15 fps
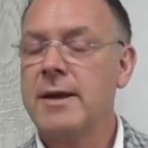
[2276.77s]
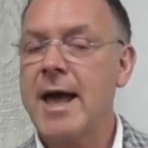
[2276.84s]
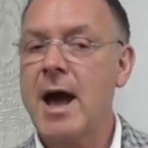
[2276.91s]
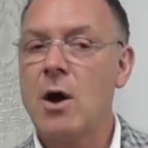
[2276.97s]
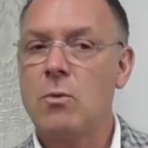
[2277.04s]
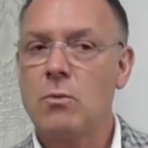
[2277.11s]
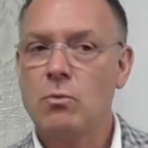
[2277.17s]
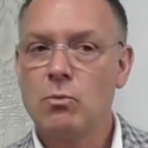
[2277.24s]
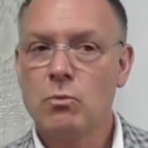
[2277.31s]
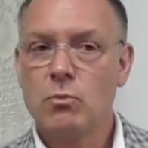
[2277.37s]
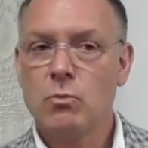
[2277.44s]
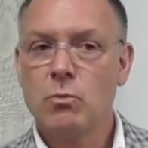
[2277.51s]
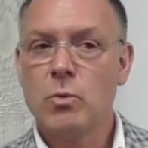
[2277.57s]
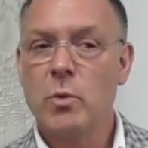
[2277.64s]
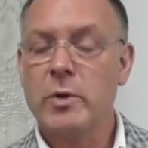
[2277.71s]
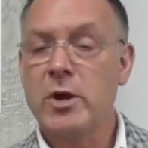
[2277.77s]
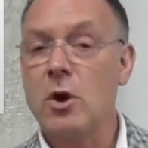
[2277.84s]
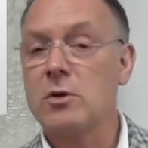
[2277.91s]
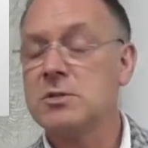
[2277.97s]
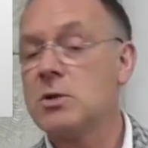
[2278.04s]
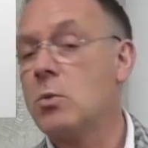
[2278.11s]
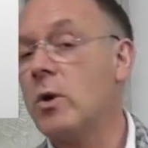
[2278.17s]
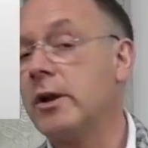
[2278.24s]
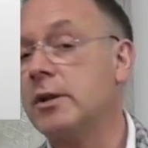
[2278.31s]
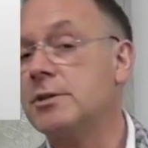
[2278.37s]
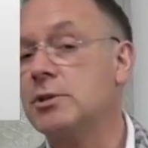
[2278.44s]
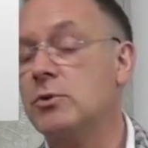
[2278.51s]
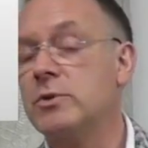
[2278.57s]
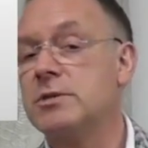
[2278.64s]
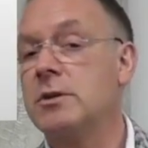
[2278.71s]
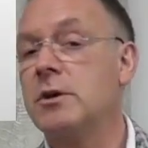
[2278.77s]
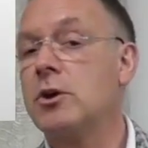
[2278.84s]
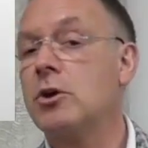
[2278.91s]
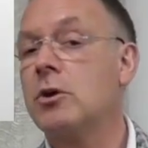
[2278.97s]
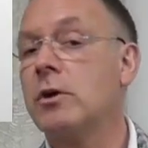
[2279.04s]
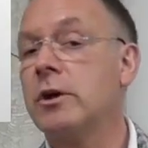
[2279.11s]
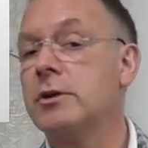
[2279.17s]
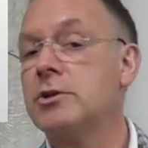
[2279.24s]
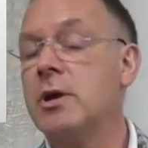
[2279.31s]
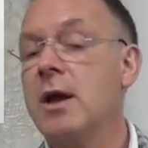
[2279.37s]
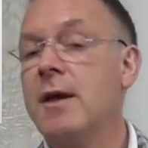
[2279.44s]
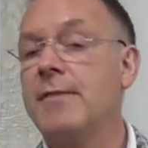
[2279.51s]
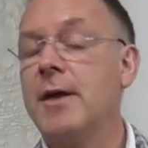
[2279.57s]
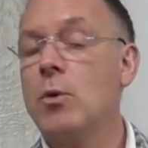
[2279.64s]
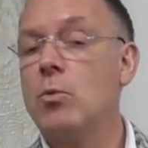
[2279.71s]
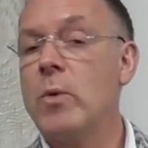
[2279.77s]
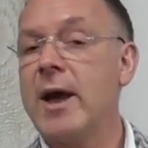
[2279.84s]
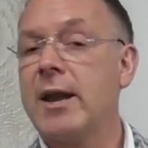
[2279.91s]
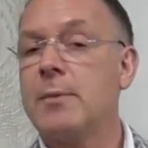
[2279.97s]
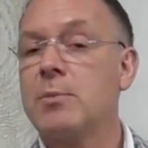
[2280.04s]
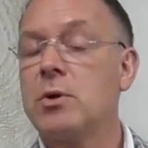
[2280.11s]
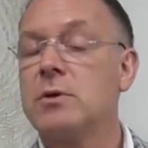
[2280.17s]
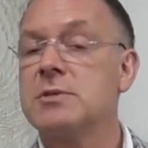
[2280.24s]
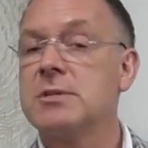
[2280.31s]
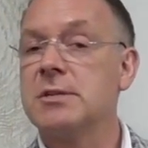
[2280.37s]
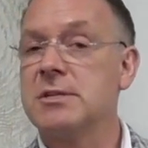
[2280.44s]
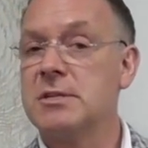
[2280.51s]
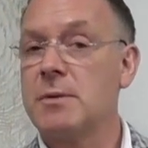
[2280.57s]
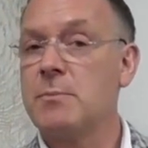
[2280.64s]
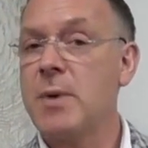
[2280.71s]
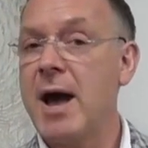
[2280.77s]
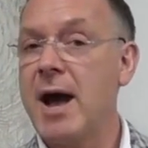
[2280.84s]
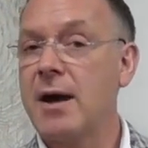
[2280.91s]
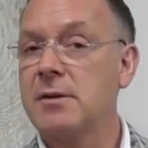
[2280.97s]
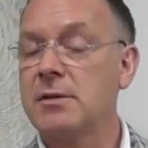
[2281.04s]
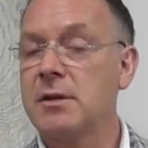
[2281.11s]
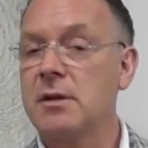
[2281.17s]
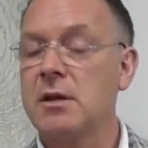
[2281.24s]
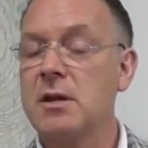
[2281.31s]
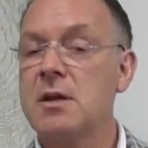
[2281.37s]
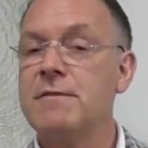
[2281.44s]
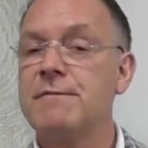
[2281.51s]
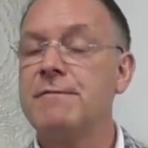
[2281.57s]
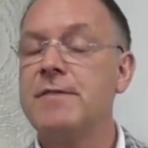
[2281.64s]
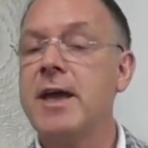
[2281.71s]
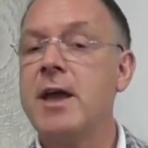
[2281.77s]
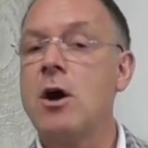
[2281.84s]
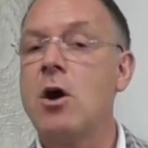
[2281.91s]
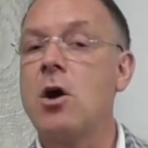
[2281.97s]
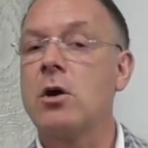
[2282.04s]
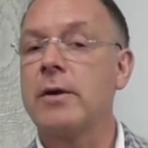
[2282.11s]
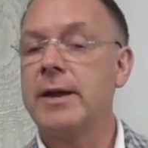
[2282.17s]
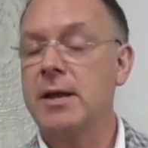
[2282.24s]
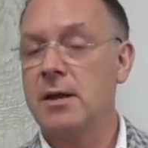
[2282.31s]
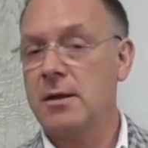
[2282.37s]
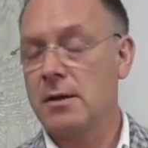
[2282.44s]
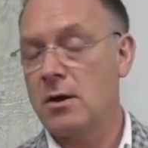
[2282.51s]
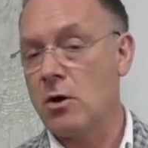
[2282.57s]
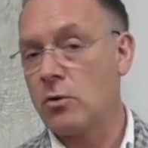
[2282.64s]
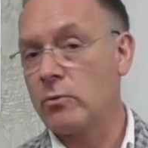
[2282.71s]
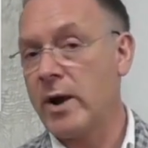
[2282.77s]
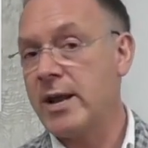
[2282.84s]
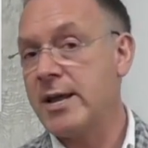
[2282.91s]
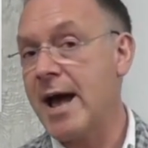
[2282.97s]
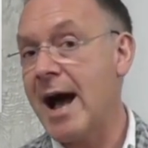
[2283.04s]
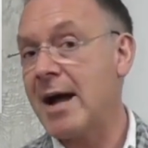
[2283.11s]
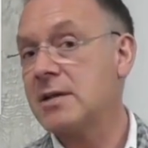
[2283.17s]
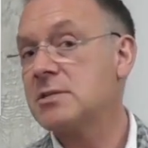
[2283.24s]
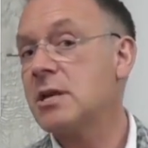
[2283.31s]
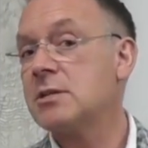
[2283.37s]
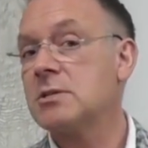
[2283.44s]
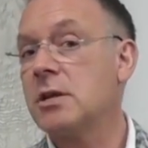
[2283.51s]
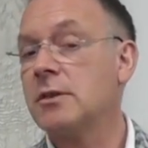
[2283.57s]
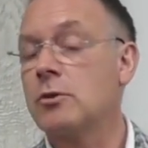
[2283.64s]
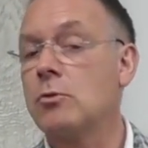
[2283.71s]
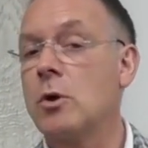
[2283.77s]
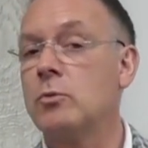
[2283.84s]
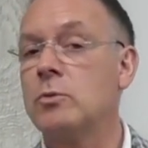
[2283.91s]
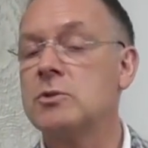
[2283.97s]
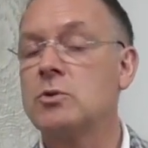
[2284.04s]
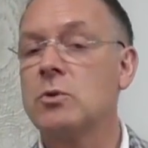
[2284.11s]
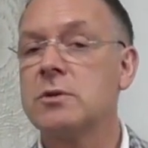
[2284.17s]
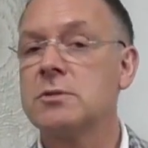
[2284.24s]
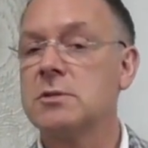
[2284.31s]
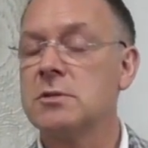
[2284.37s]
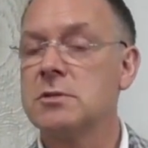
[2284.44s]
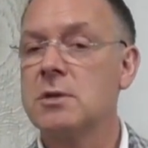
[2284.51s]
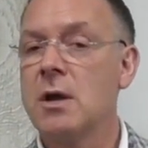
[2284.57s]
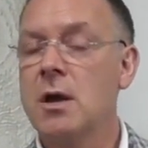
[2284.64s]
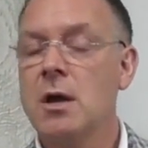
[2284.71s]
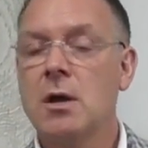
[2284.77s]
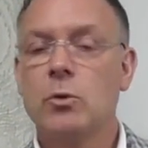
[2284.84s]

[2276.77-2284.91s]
Now, what we also want to do is encourage that when a person is impacted, if they are already accessing their own resources,